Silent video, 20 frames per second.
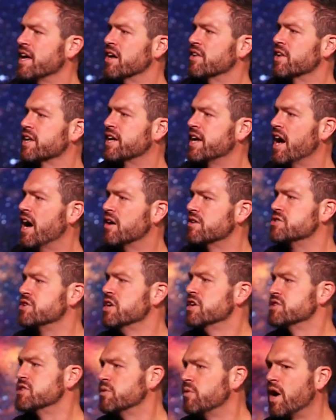on the couch
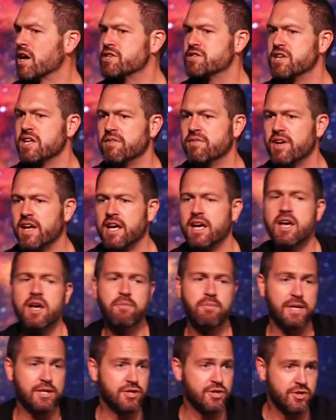to watch TV
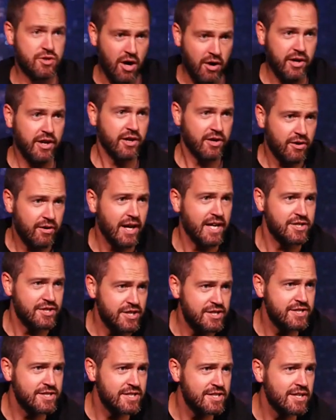be strong and
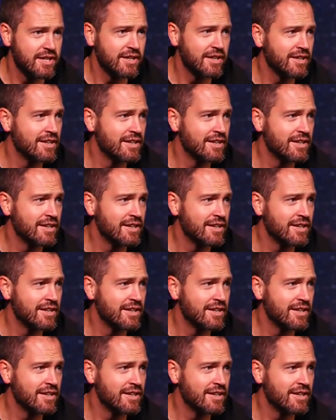courageous.